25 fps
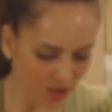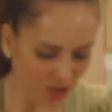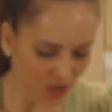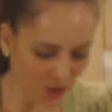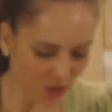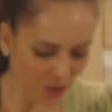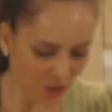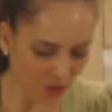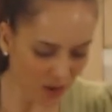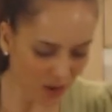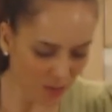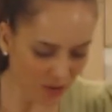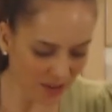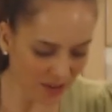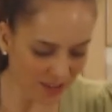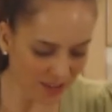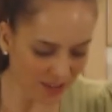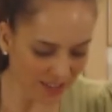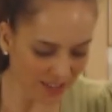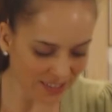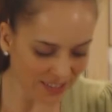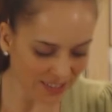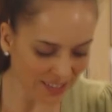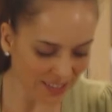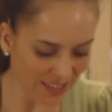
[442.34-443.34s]
Just gonna grab one
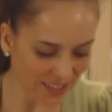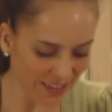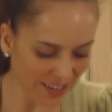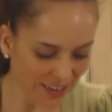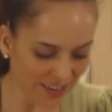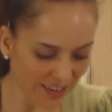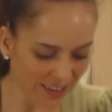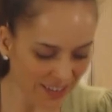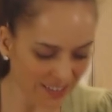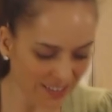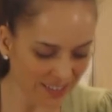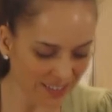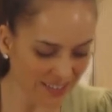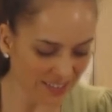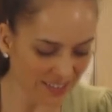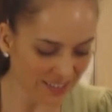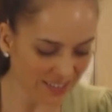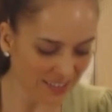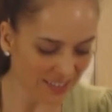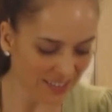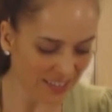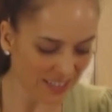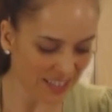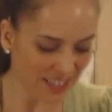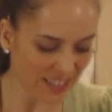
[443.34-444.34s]
of these carrots.
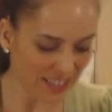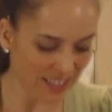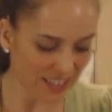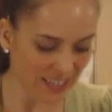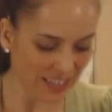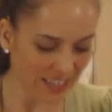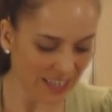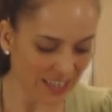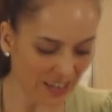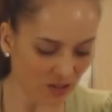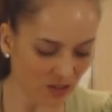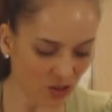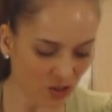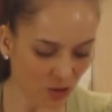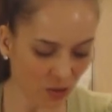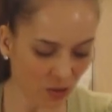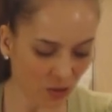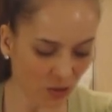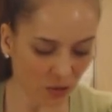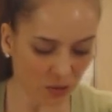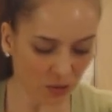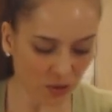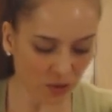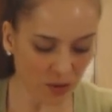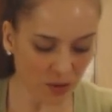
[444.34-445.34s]
Now,
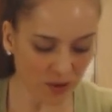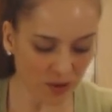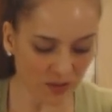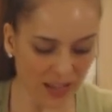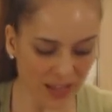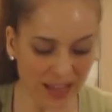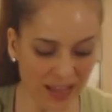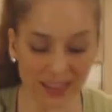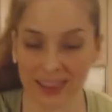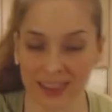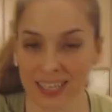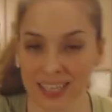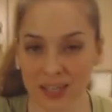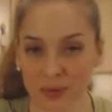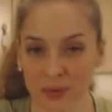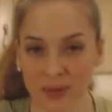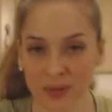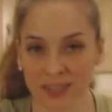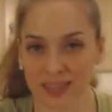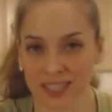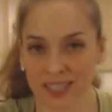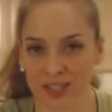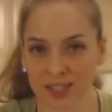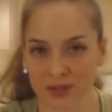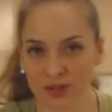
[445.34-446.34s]
don't throw out that
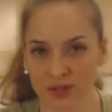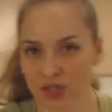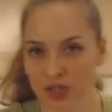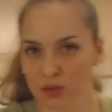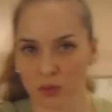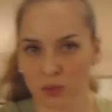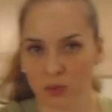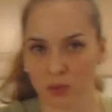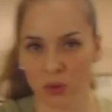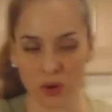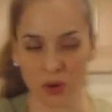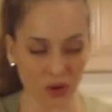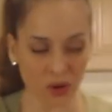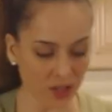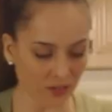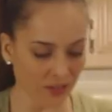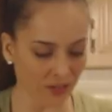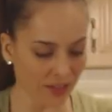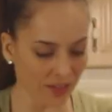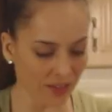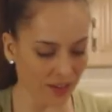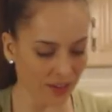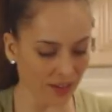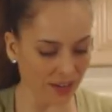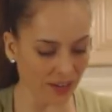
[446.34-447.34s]
liquid that you just boiled
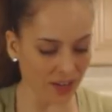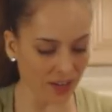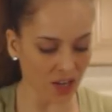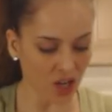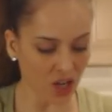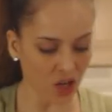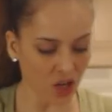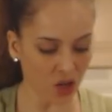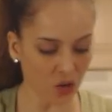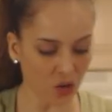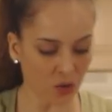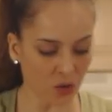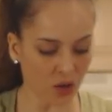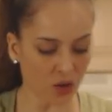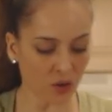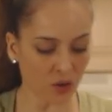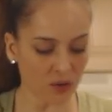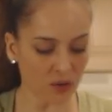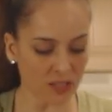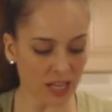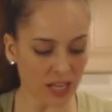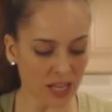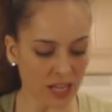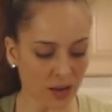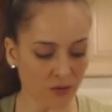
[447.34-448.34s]
everything in. You
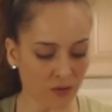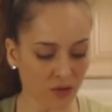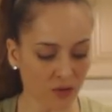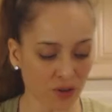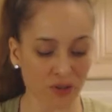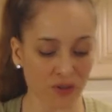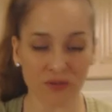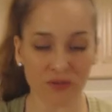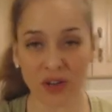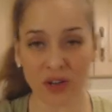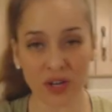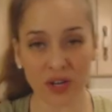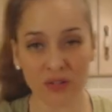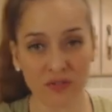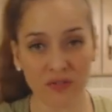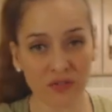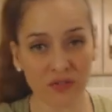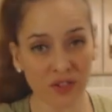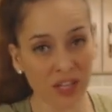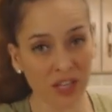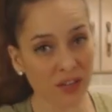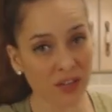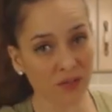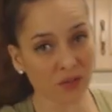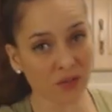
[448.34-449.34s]
can use that for a very
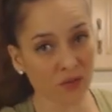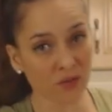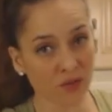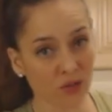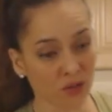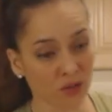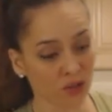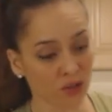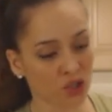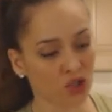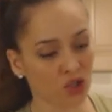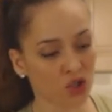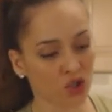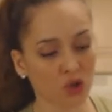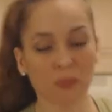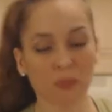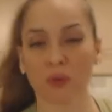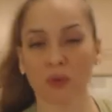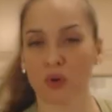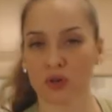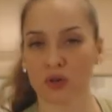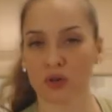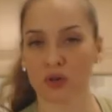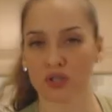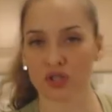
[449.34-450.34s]
flavorful
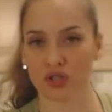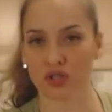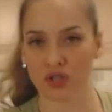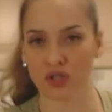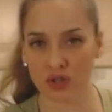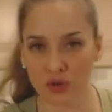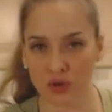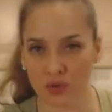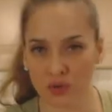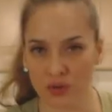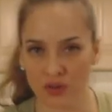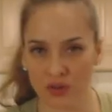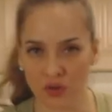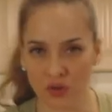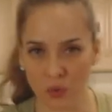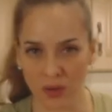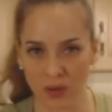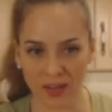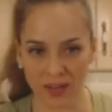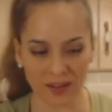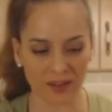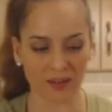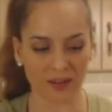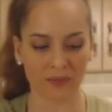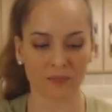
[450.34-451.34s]
soup or stew this
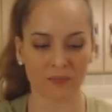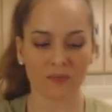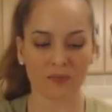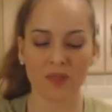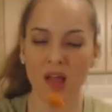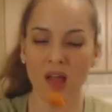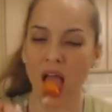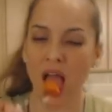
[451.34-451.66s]
week.